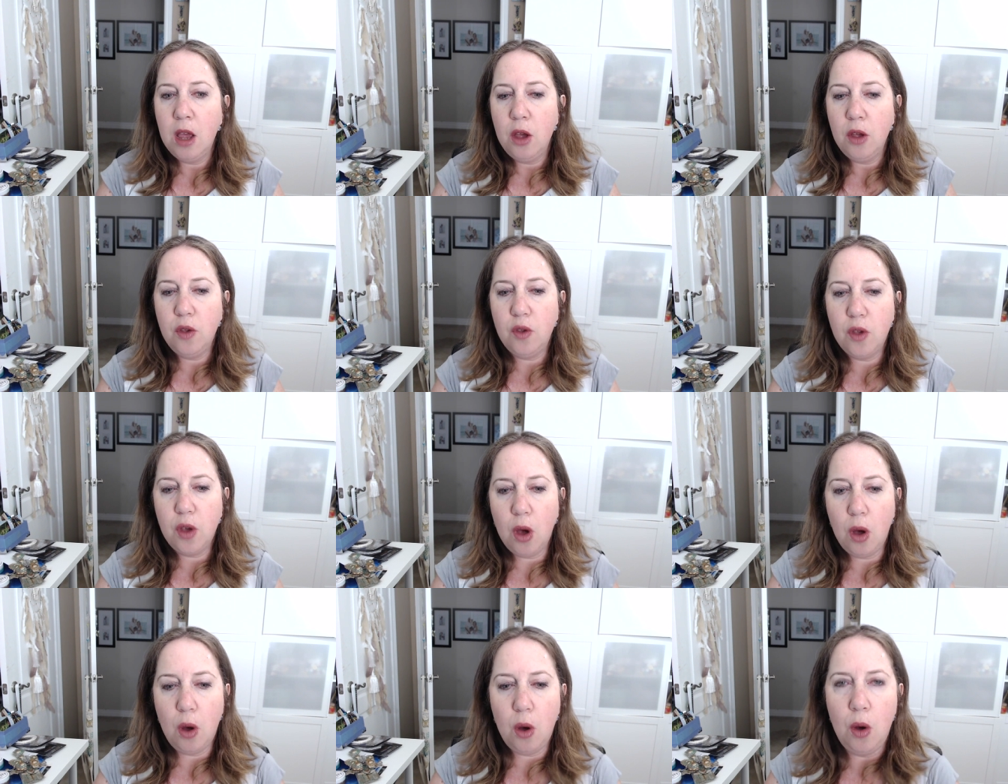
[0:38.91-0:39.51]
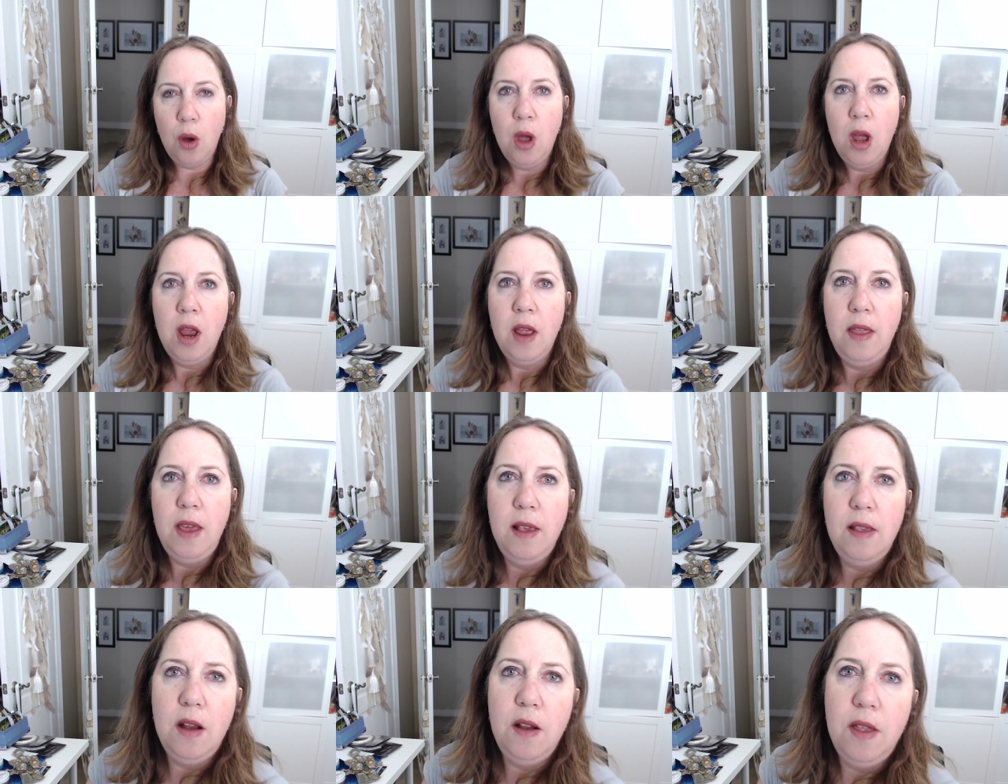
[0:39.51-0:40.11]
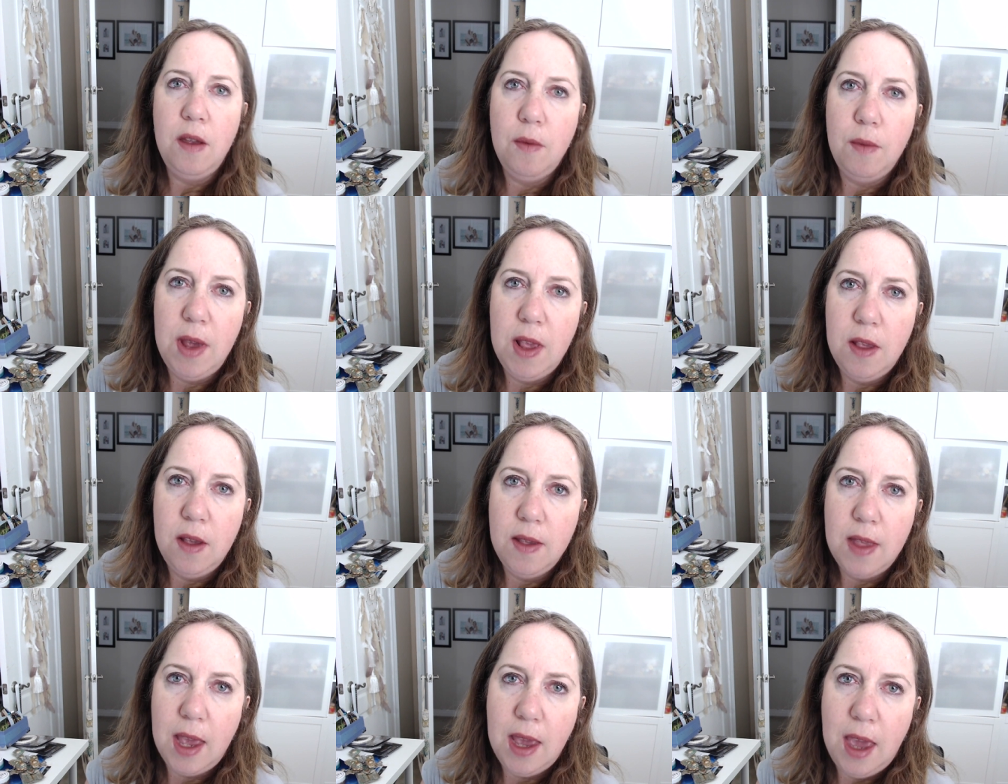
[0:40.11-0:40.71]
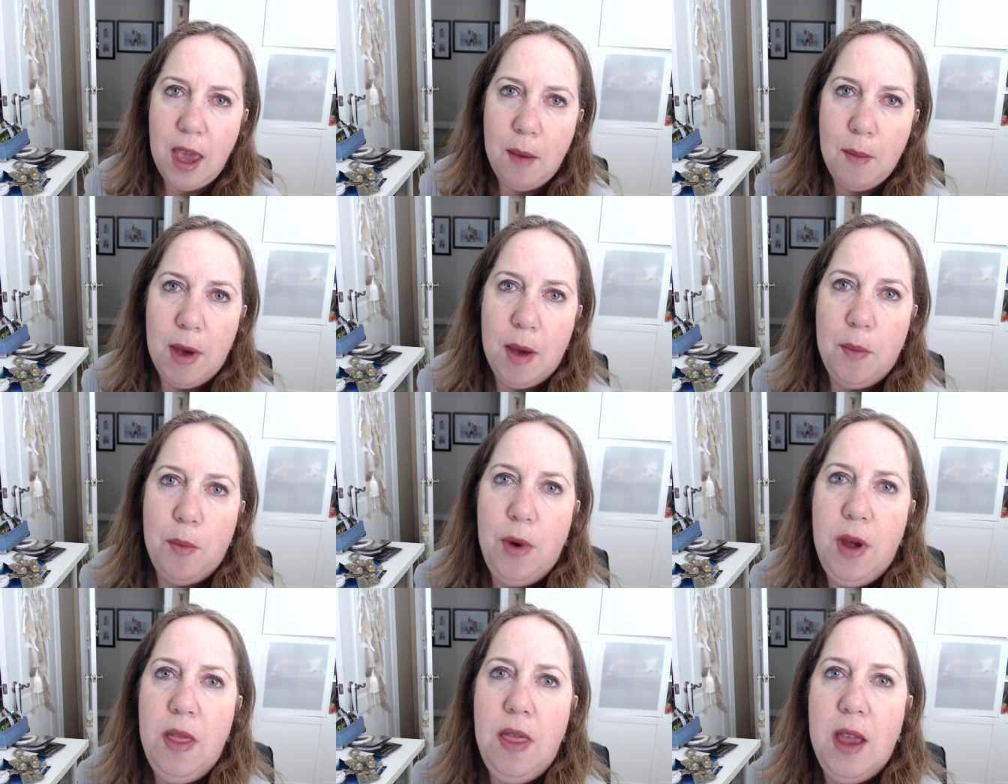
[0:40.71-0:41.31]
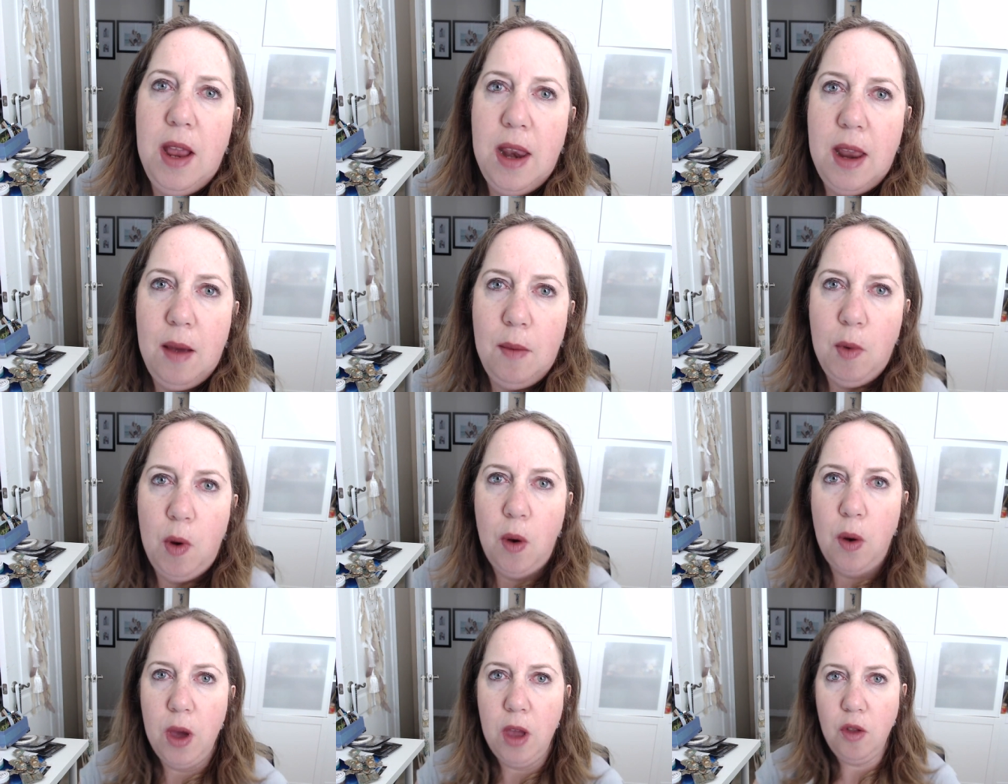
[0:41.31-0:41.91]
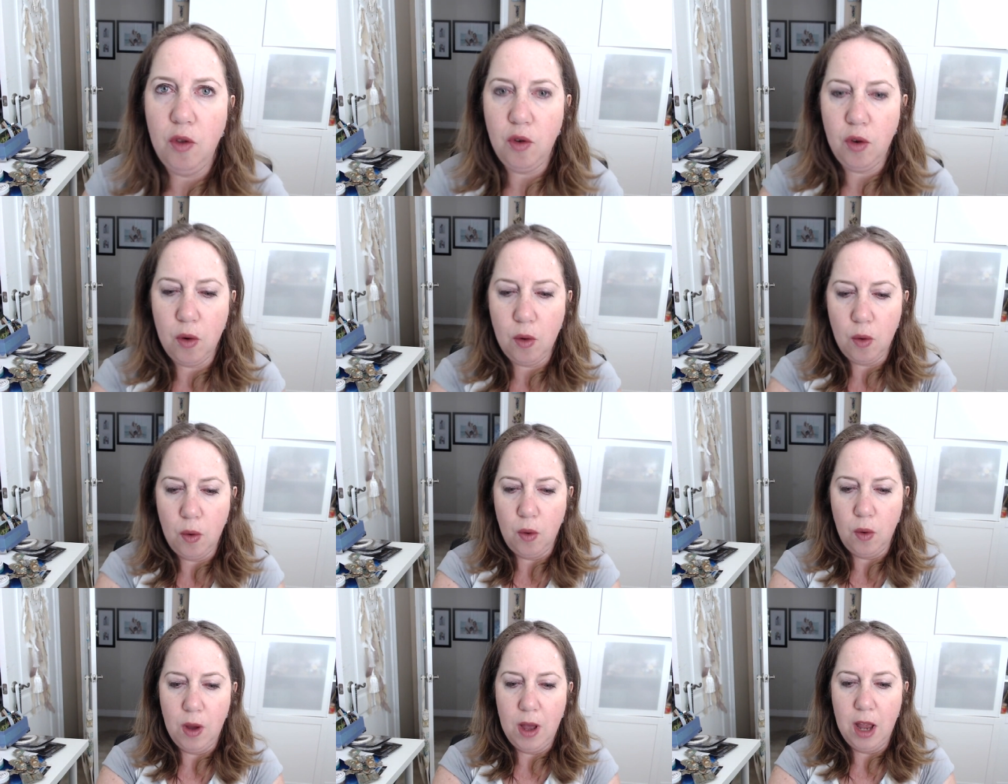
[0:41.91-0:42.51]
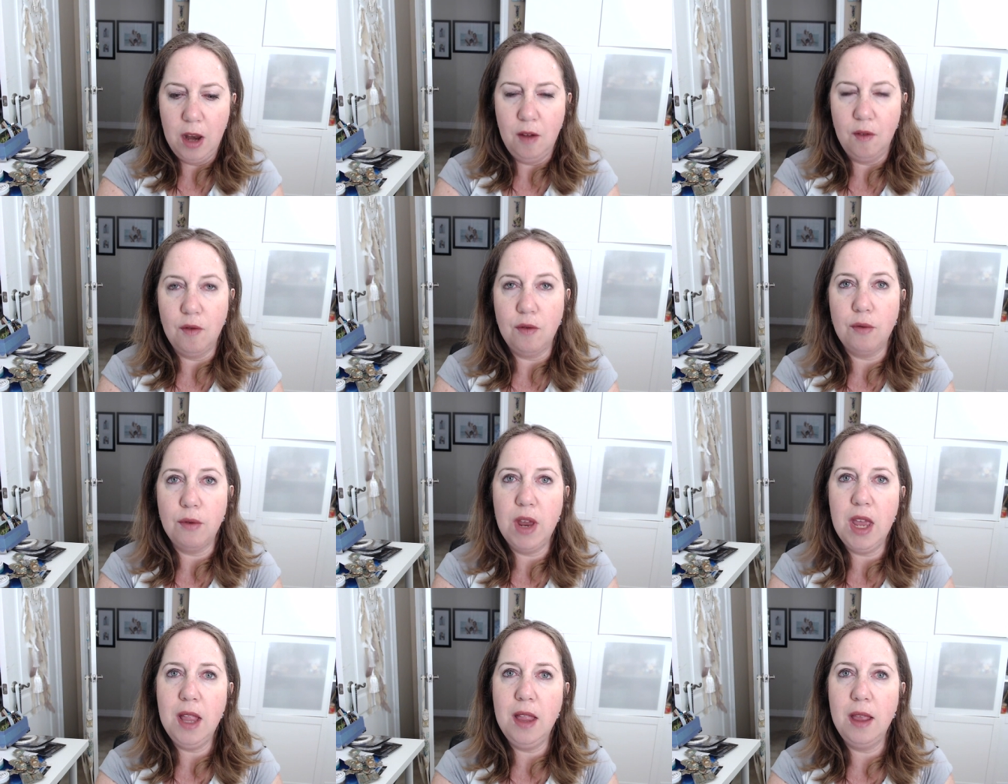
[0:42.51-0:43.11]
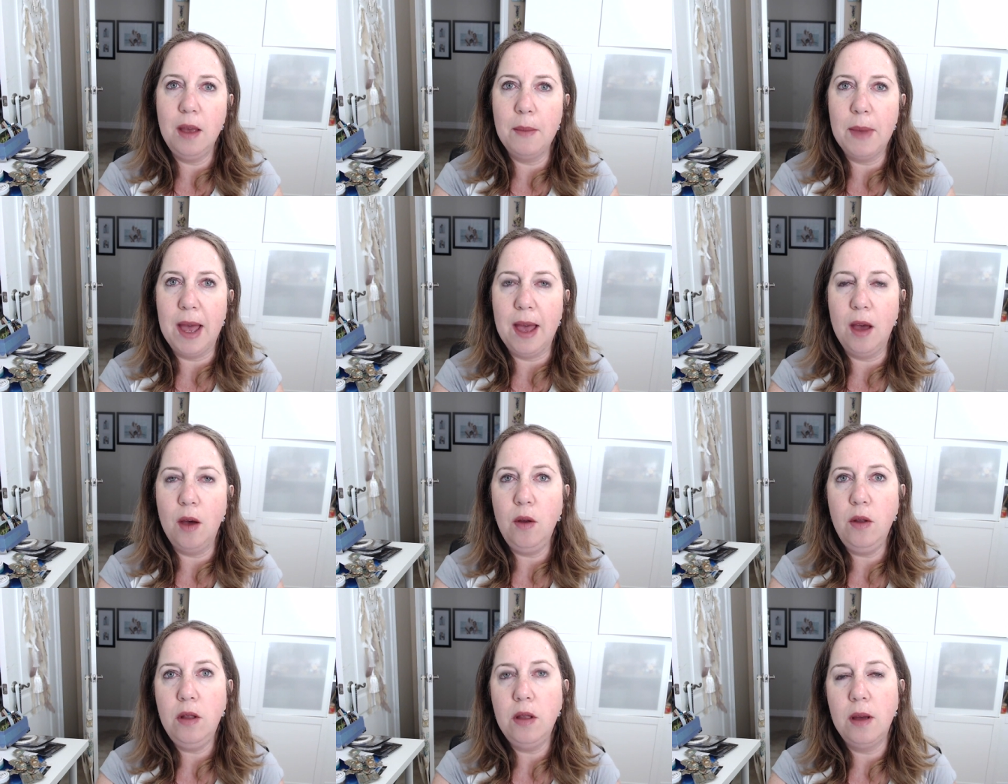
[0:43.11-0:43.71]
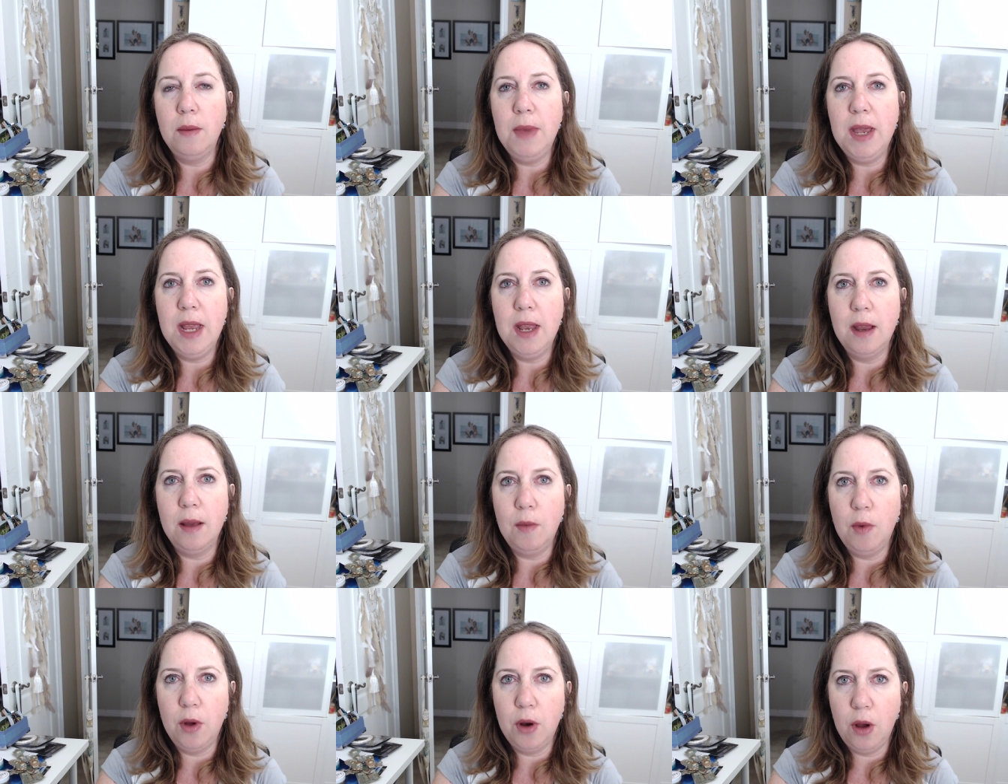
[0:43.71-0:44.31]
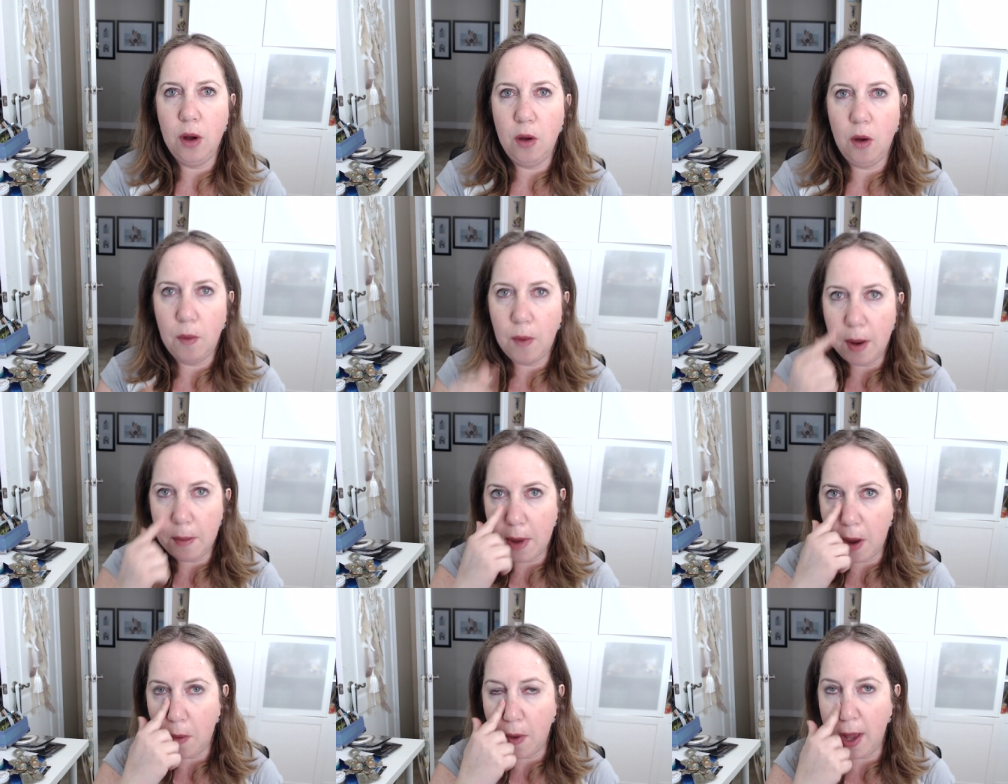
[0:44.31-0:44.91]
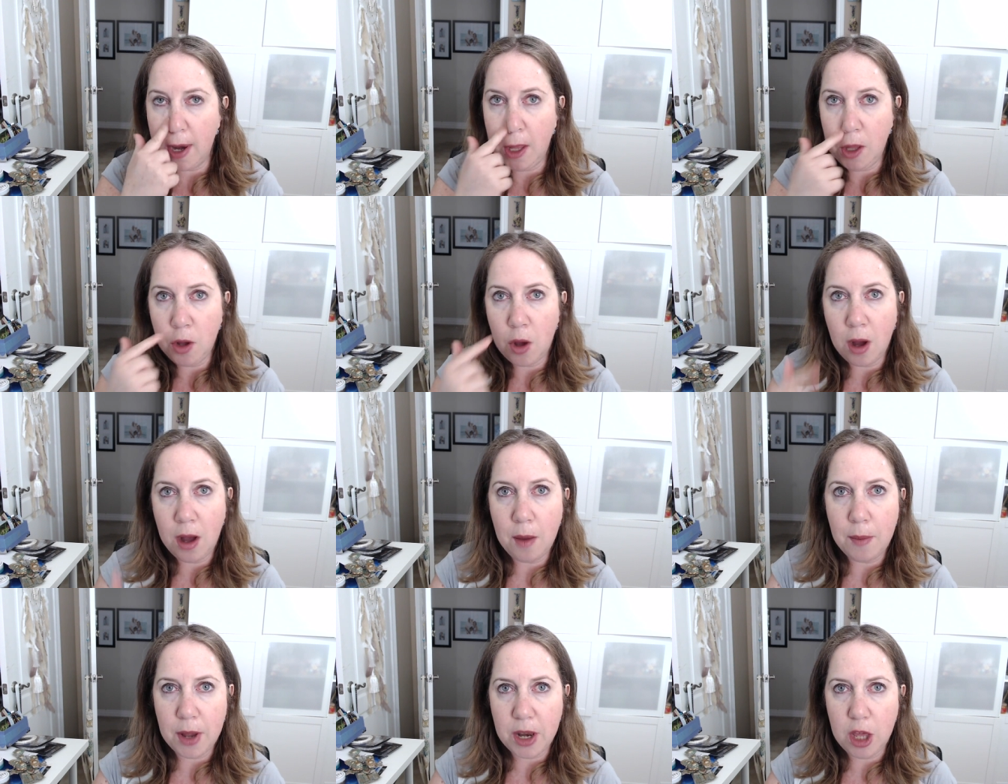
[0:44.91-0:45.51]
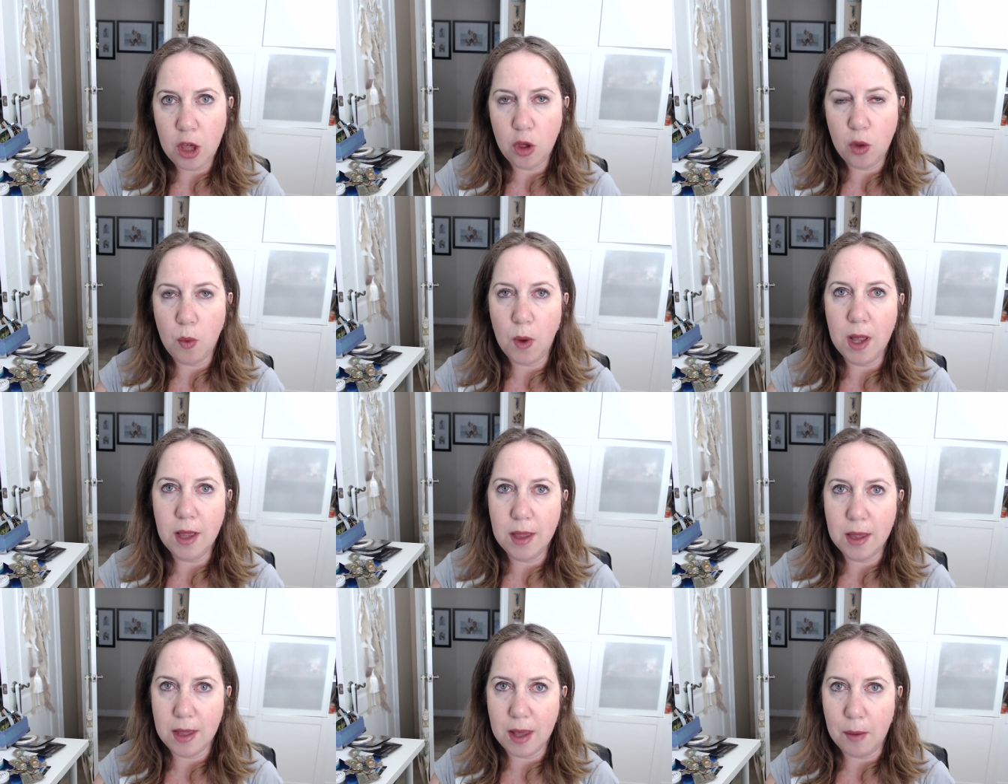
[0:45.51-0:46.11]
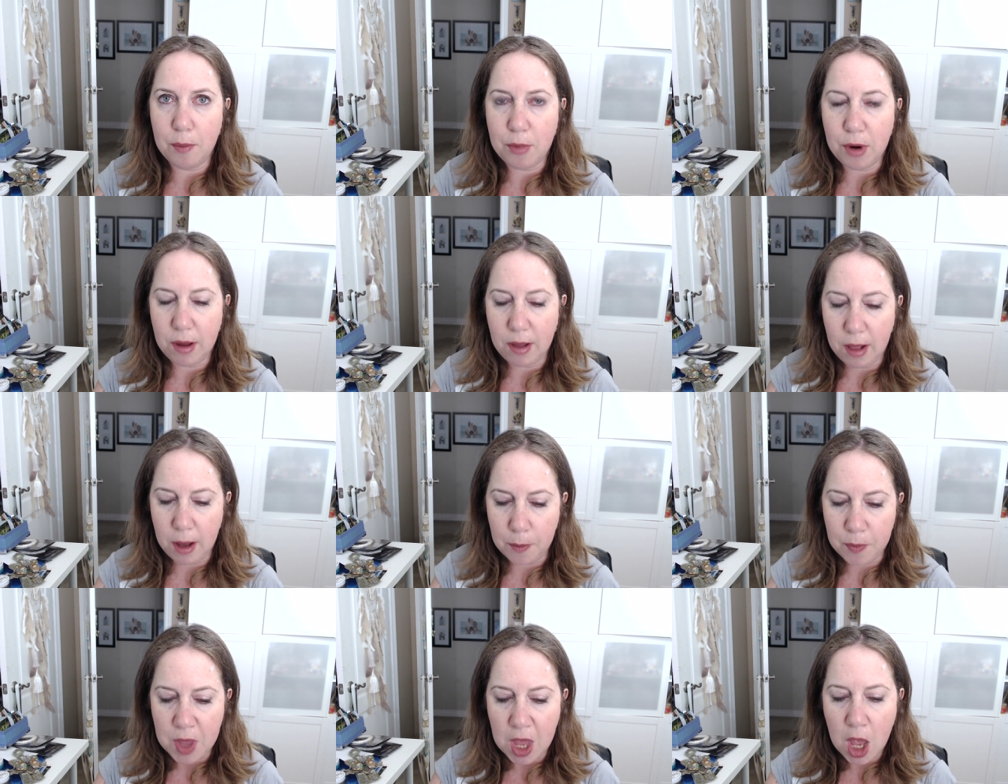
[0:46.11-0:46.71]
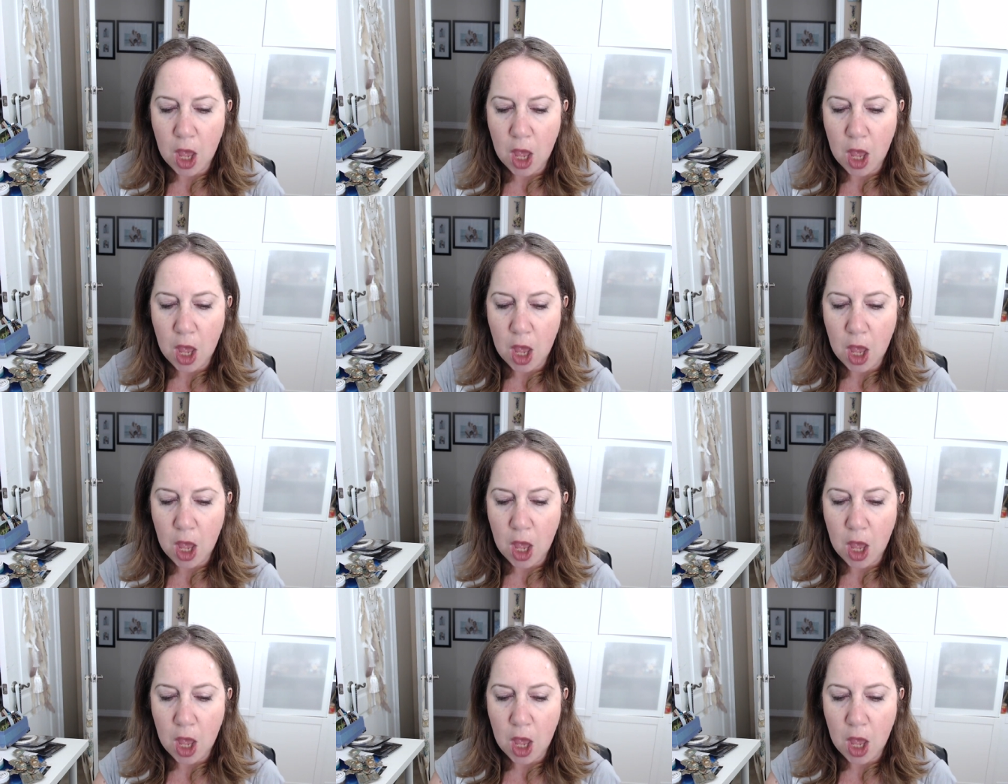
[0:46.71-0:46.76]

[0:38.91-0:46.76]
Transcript: So these are the reasons I came up with, and I'm going to kind of read them out. I mean, I'm going to go one by one and talk about each one separately.